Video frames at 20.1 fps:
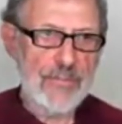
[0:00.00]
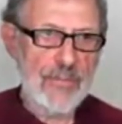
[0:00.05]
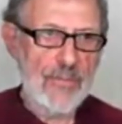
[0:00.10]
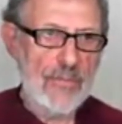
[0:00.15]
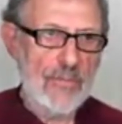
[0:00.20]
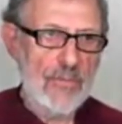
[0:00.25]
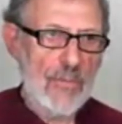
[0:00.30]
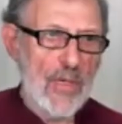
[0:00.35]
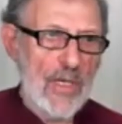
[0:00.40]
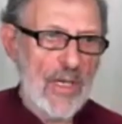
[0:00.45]

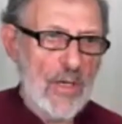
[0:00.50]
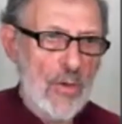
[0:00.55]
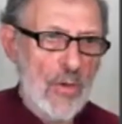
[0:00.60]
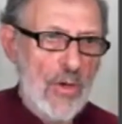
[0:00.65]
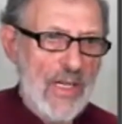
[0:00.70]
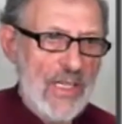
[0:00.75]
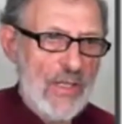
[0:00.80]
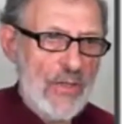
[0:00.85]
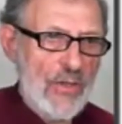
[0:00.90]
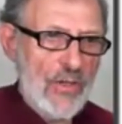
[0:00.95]
we're
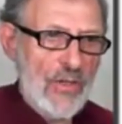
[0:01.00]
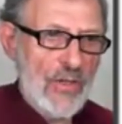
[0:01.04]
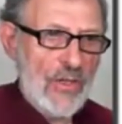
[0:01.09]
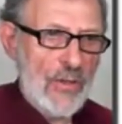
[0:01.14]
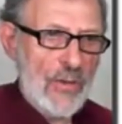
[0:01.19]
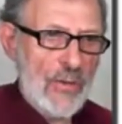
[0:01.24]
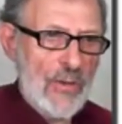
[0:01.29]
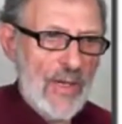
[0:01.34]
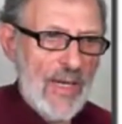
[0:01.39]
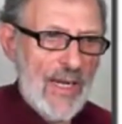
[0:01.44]
going to
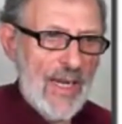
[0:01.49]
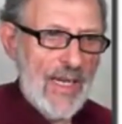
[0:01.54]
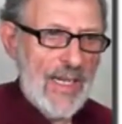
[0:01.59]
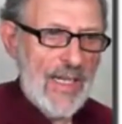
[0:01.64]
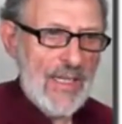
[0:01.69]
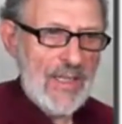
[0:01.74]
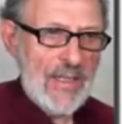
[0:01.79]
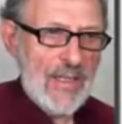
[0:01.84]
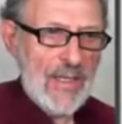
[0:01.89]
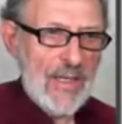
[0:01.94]

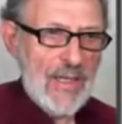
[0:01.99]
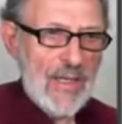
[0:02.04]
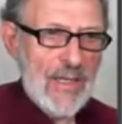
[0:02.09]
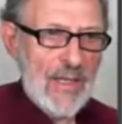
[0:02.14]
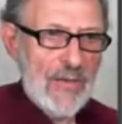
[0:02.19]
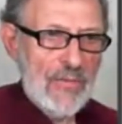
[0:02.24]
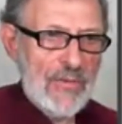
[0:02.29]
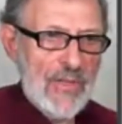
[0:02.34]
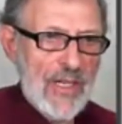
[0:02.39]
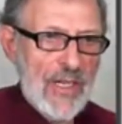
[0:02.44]
create
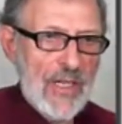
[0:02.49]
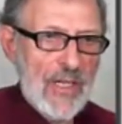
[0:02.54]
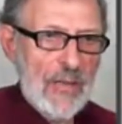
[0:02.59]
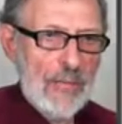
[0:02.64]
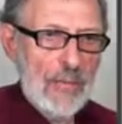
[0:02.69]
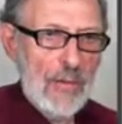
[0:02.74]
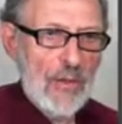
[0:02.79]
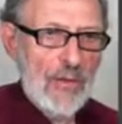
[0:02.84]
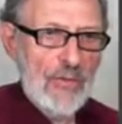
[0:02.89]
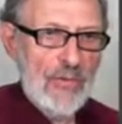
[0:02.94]
a
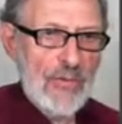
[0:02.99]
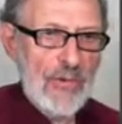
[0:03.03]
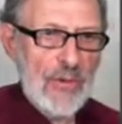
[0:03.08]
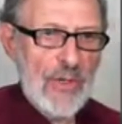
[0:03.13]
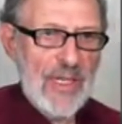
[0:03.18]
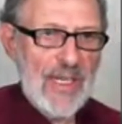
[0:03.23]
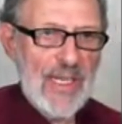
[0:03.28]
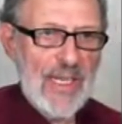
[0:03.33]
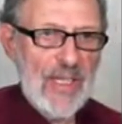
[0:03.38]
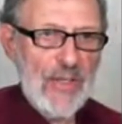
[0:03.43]
variable for
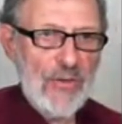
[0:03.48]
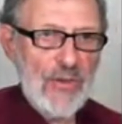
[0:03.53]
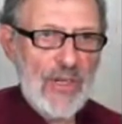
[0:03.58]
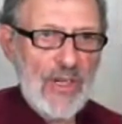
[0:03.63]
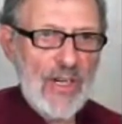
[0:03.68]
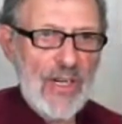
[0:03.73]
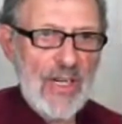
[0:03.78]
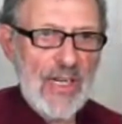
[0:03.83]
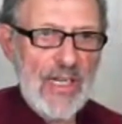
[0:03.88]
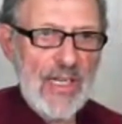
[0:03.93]
each
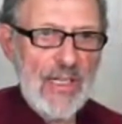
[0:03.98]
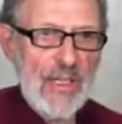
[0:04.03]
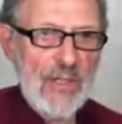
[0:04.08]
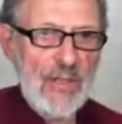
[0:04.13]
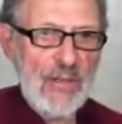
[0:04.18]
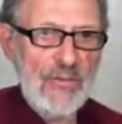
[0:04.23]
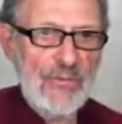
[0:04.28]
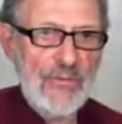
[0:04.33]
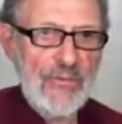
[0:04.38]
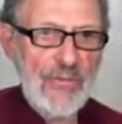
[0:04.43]
kind
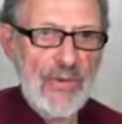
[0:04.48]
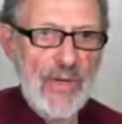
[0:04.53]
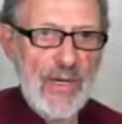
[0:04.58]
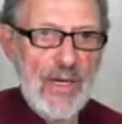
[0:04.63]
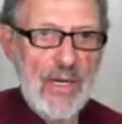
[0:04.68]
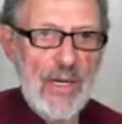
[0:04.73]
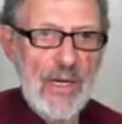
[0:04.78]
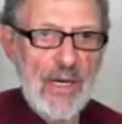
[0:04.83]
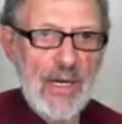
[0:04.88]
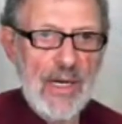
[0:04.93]
of
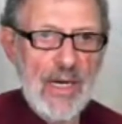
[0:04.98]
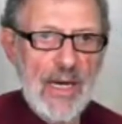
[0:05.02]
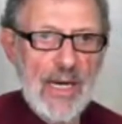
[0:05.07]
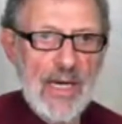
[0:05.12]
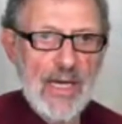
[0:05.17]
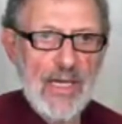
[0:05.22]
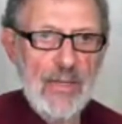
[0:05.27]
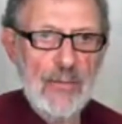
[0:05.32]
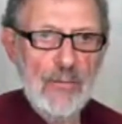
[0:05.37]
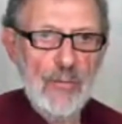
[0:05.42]

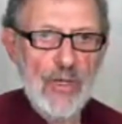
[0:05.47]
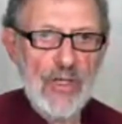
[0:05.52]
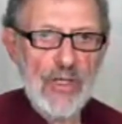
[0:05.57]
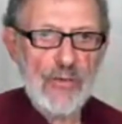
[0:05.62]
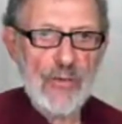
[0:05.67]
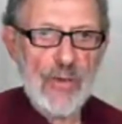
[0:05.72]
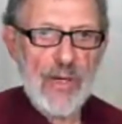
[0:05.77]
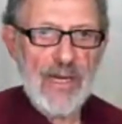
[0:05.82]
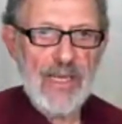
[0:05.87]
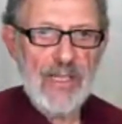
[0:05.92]
item,
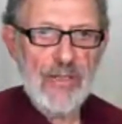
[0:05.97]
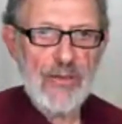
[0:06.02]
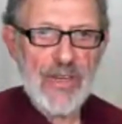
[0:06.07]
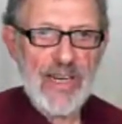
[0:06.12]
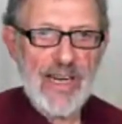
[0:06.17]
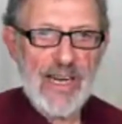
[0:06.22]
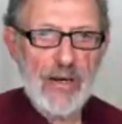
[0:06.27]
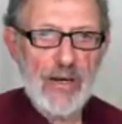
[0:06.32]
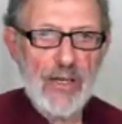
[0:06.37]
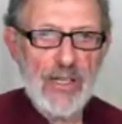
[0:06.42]
each
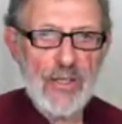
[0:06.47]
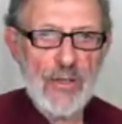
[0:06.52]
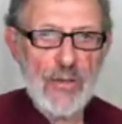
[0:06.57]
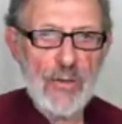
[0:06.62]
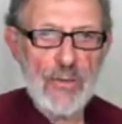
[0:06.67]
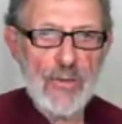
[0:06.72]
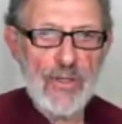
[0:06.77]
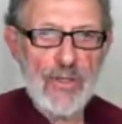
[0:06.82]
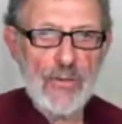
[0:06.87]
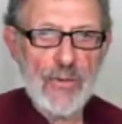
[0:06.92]
character
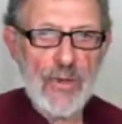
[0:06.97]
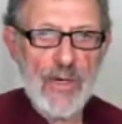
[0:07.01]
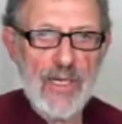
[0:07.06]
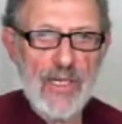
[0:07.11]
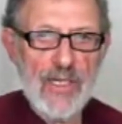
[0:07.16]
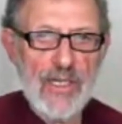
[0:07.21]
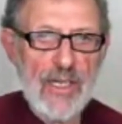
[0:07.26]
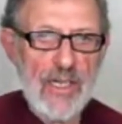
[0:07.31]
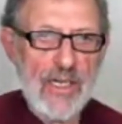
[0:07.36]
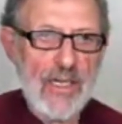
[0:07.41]
we're trying to